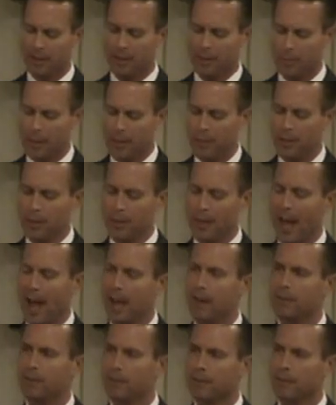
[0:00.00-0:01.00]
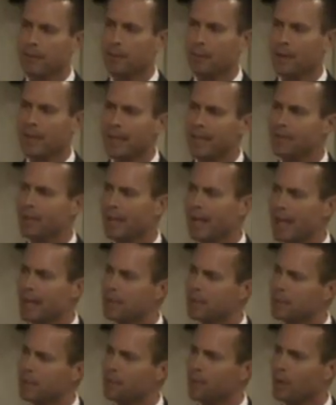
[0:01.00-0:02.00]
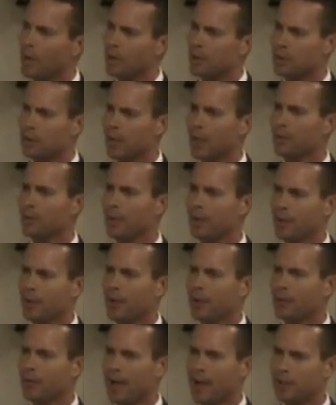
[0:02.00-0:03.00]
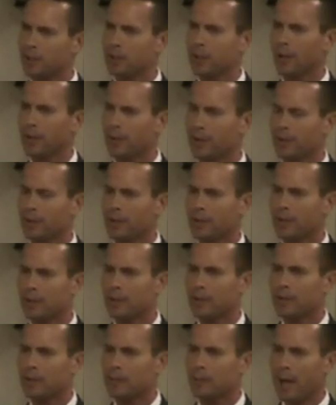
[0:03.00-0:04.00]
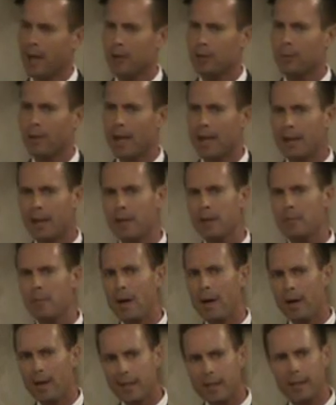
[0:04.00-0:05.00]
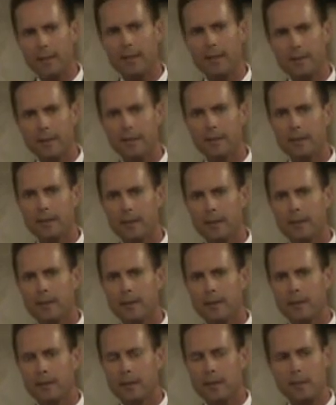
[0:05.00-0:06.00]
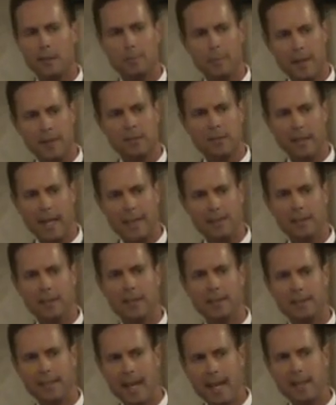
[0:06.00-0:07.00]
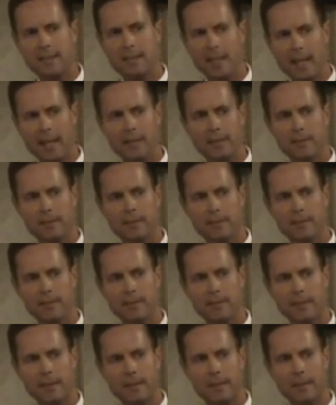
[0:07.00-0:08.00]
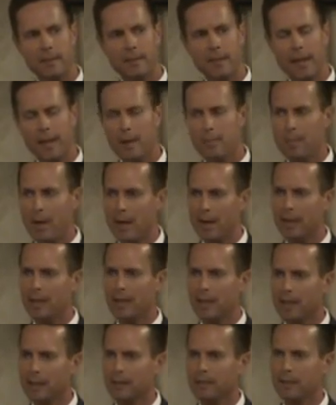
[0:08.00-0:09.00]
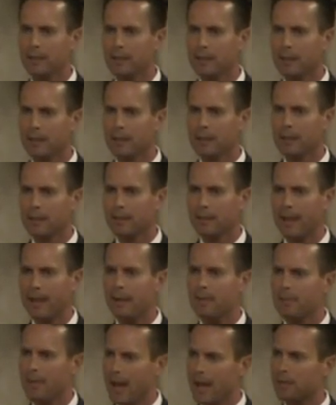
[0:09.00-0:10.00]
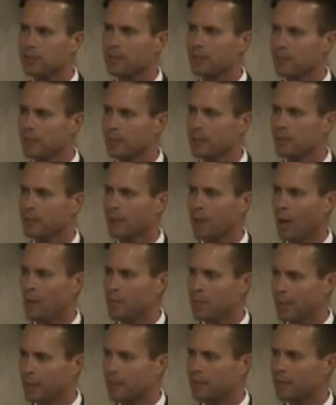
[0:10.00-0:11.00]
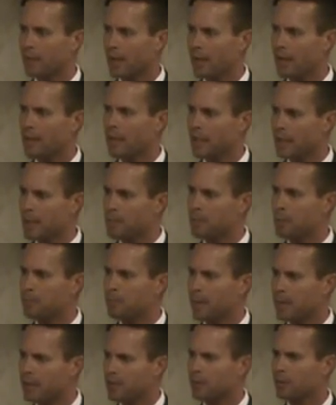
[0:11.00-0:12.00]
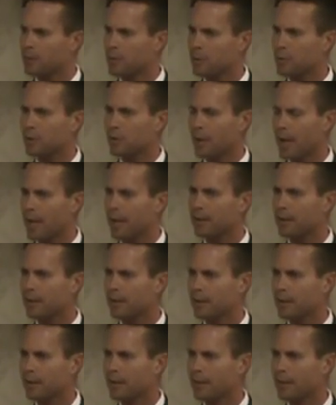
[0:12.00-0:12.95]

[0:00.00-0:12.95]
We do that, we leave a legacy for our children and our grandchildren by creating an America that spends less than it takes in, an America that invests in our military to keep the peace through strength,